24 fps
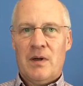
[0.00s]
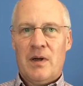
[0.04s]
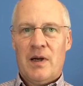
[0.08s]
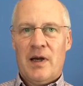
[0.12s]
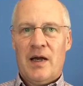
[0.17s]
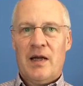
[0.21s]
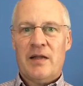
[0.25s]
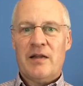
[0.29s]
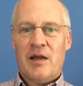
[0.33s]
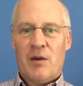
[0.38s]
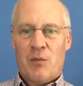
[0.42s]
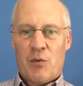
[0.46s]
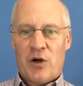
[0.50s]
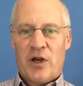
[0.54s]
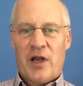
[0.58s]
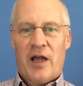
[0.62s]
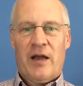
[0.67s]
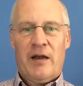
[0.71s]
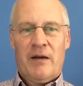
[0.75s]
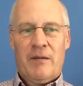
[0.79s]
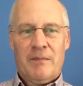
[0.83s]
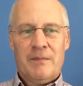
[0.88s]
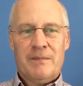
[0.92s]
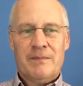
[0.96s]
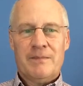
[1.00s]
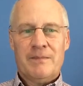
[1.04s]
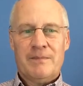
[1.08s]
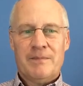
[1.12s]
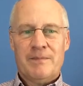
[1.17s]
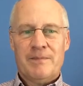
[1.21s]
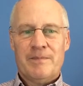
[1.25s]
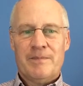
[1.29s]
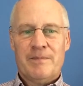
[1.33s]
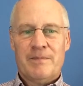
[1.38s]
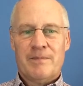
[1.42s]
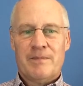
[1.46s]
And they were gay.
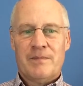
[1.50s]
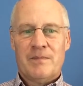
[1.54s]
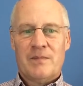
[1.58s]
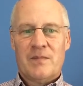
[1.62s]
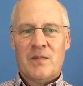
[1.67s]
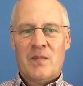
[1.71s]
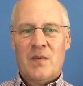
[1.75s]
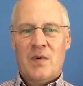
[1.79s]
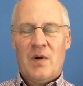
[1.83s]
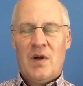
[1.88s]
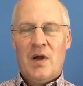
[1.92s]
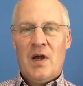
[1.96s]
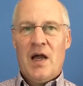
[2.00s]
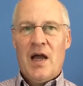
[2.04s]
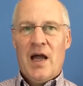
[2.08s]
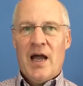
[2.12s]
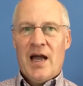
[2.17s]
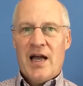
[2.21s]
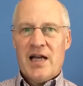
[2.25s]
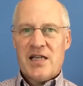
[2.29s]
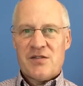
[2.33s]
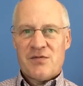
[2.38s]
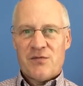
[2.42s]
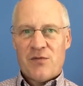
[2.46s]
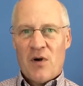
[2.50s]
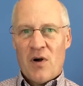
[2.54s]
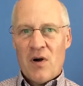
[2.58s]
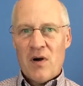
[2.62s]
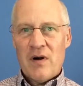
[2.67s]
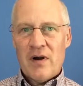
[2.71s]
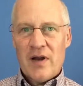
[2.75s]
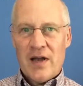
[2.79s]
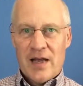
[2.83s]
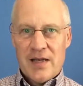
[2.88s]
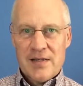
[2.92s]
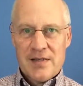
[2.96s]
As far
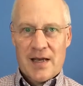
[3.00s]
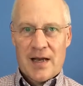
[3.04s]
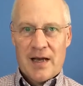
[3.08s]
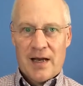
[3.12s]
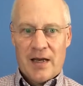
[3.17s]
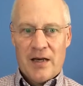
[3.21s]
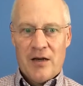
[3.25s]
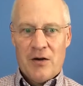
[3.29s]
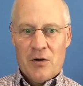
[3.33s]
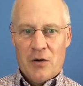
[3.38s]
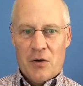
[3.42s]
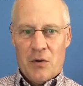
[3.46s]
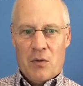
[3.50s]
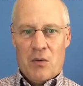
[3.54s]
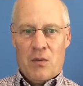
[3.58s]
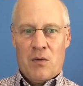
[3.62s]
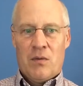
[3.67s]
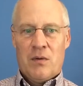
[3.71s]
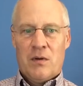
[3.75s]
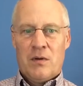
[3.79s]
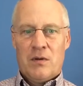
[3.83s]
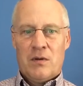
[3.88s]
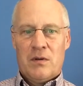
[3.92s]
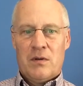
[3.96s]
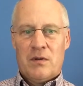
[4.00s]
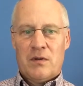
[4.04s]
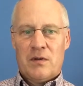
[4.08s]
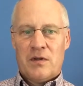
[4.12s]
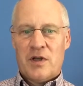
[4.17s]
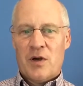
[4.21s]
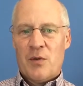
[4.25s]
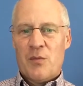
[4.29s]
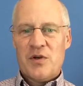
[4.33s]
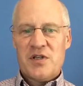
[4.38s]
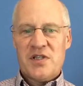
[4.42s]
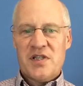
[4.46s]
as I know,
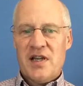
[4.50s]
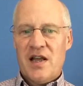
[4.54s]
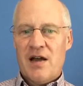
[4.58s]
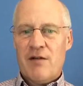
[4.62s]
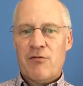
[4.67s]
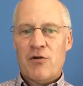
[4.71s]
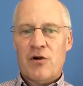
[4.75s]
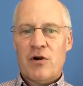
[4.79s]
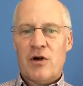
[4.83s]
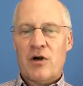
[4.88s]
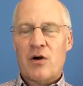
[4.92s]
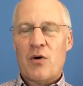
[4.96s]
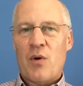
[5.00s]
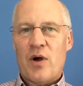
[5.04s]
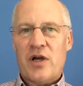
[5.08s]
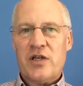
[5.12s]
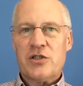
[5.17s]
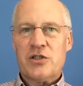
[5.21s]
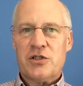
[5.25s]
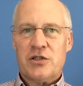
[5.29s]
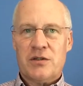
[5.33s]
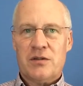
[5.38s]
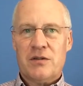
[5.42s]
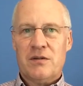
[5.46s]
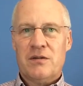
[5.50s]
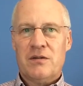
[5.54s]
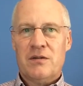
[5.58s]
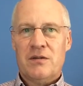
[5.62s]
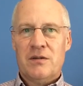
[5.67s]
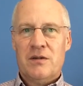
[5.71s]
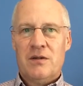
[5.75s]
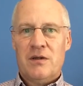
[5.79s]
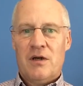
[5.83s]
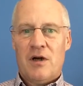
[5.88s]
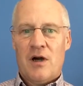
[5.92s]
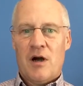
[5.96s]
there was never a question
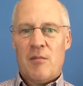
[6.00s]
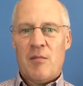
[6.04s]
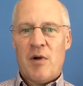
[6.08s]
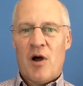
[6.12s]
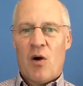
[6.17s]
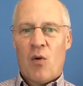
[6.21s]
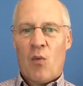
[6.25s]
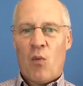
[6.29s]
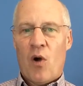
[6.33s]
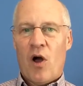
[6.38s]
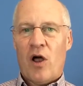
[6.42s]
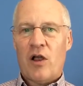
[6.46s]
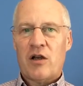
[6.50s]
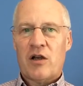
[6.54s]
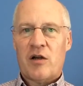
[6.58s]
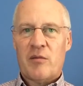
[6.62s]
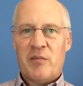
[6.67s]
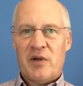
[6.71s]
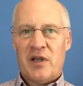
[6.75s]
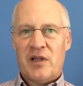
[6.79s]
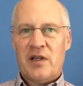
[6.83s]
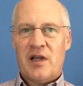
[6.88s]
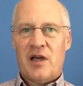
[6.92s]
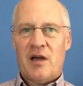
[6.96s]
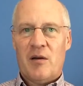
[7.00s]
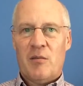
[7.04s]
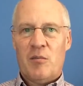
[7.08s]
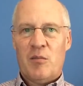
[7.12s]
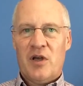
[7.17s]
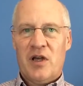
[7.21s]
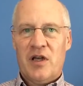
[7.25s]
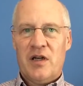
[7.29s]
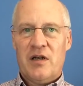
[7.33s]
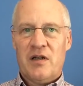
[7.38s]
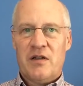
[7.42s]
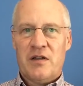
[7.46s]
about welcoming them
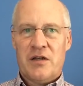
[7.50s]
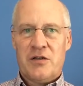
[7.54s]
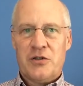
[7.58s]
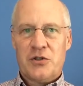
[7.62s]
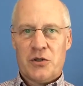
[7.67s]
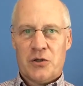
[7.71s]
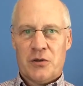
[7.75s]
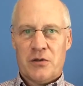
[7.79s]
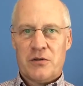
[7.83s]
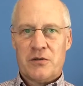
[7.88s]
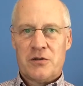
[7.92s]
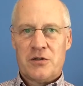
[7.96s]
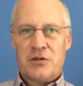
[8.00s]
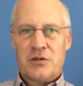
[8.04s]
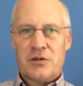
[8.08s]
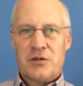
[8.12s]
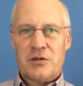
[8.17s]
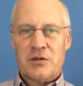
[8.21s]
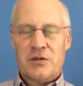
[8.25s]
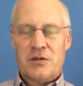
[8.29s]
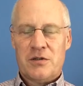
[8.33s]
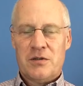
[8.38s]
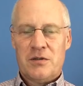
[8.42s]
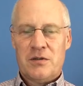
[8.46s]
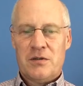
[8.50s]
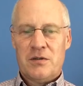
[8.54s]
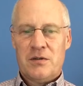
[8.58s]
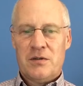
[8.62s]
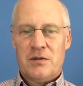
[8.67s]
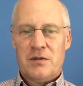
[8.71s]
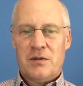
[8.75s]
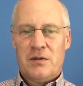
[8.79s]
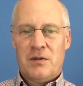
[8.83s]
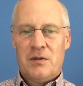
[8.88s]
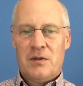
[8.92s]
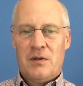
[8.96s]
into the church.
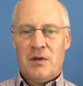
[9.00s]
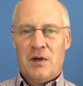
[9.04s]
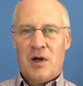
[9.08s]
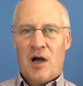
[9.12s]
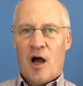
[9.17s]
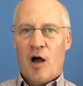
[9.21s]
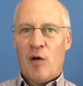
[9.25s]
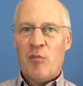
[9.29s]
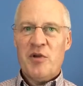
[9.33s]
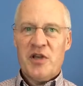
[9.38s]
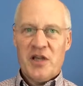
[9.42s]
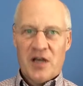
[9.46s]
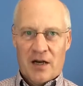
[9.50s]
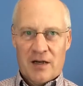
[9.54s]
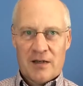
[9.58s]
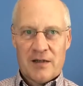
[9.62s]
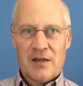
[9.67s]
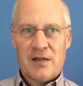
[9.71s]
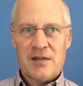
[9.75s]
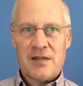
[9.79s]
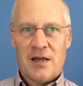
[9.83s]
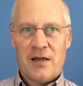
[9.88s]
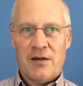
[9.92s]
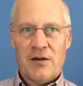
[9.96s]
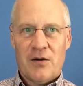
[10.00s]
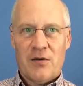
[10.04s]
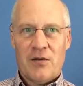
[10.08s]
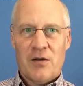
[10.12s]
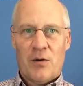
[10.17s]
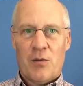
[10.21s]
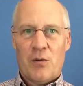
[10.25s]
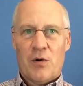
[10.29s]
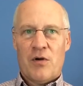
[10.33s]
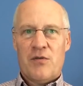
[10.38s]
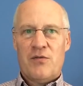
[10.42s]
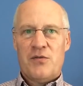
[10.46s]
I'll be honest, I know there
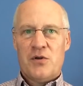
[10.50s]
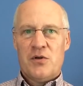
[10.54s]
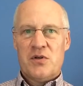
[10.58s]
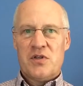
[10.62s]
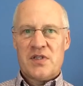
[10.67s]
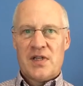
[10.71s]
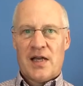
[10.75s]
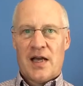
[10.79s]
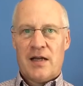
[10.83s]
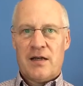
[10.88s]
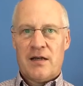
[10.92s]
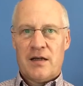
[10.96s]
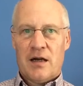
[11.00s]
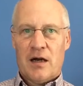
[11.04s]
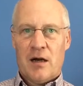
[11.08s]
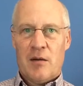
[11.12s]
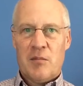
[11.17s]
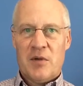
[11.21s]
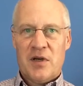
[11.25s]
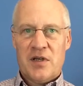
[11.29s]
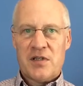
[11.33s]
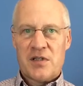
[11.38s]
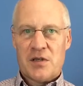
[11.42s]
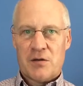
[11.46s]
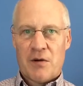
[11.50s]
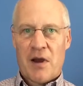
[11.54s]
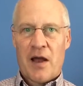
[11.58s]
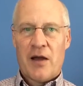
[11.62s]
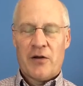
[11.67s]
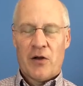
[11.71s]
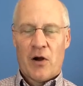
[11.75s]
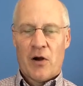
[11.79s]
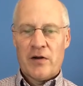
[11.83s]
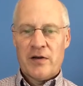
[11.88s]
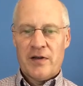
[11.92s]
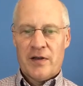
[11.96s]
were a few snide comments around
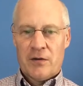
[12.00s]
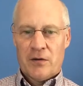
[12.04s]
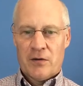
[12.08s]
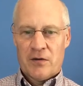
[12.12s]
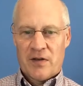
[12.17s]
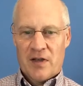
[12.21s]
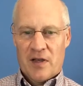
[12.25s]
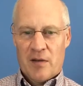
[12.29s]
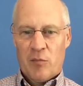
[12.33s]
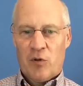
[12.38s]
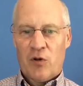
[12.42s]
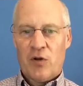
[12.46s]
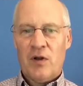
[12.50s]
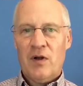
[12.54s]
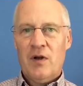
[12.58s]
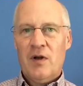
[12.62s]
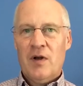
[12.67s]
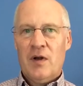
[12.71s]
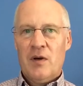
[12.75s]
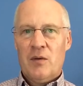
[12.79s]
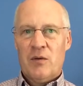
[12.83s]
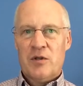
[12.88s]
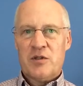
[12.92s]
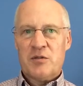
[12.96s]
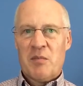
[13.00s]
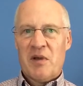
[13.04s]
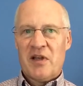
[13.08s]
our dinner table, which